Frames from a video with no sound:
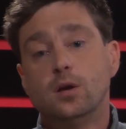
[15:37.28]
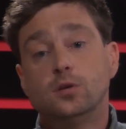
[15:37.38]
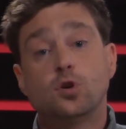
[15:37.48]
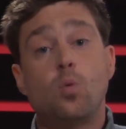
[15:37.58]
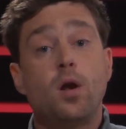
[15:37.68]

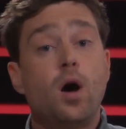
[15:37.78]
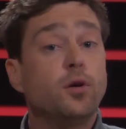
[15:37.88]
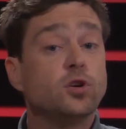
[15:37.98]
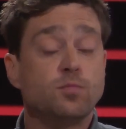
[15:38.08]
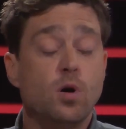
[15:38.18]
So what are
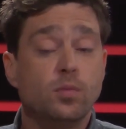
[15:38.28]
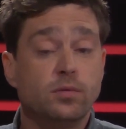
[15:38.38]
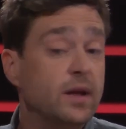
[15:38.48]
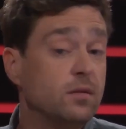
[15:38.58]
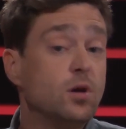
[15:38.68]

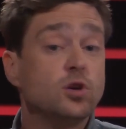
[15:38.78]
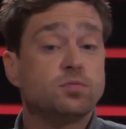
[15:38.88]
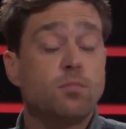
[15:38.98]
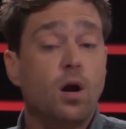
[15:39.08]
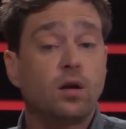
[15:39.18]
those
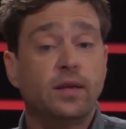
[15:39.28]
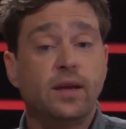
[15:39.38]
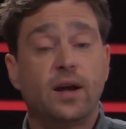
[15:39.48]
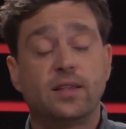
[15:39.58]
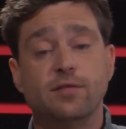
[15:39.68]
marketing
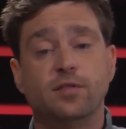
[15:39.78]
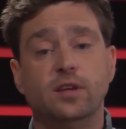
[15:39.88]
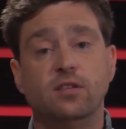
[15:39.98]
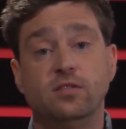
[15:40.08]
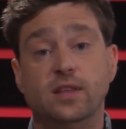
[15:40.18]

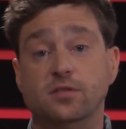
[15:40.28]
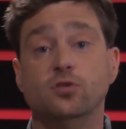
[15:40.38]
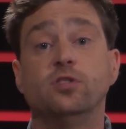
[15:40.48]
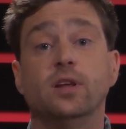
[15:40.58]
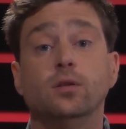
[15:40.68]
activities that
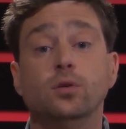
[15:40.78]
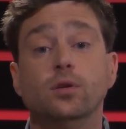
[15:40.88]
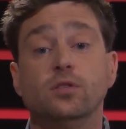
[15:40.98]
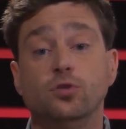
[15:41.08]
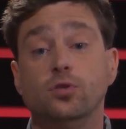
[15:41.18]

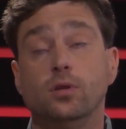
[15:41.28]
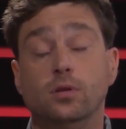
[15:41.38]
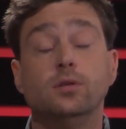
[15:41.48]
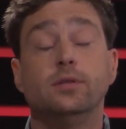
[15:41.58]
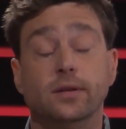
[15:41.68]

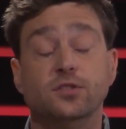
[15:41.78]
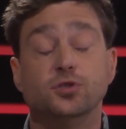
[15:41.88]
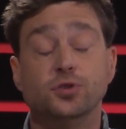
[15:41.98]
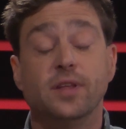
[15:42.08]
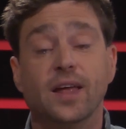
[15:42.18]
you
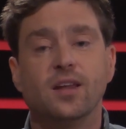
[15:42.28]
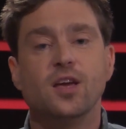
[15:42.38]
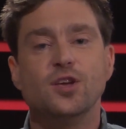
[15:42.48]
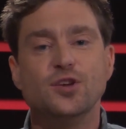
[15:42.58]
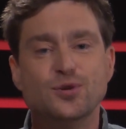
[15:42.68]
should then
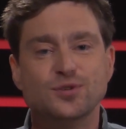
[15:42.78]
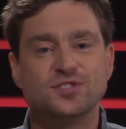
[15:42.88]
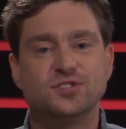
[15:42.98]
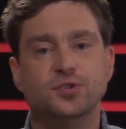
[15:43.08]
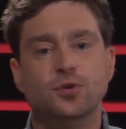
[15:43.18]

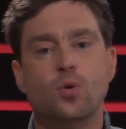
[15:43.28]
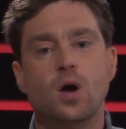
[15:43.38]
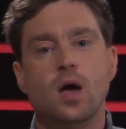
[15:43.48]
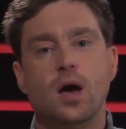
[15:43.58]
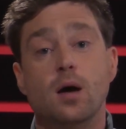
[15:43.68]
use to
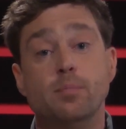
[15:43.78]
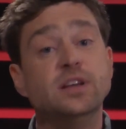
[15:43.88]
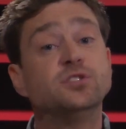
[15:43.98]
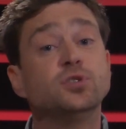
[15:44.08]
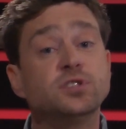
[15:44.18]
be
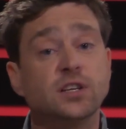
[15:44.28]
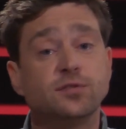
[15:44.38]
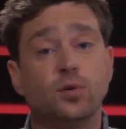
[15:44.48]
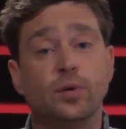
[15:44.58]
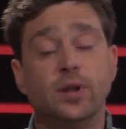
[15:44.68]

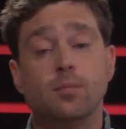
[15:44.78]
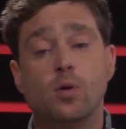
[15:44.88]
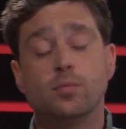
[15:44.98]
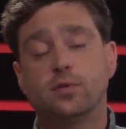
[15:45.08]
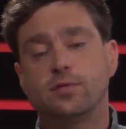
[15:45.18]
successful in the
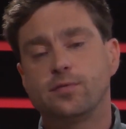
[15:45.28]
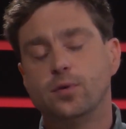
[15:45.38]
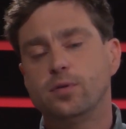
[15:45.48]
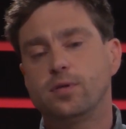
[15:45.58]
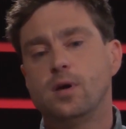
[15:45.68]
moment of
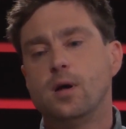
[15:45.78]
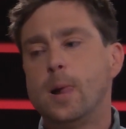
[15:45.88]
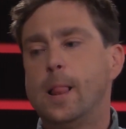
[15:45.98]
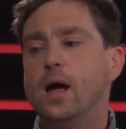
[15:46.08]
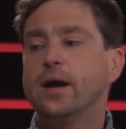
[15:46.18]
truth?
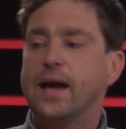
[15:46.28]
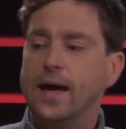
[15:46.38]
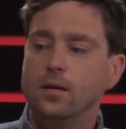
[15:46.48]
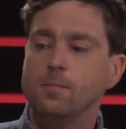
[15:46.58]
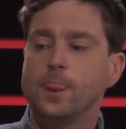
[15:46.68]

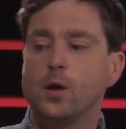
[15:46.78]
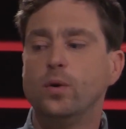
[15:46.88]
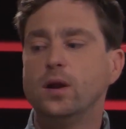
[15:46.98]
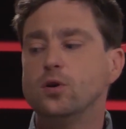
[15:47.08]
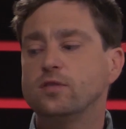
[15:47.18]
Again,
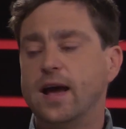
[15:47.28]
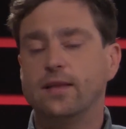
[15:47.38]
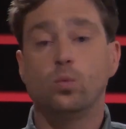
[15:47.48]
we looked at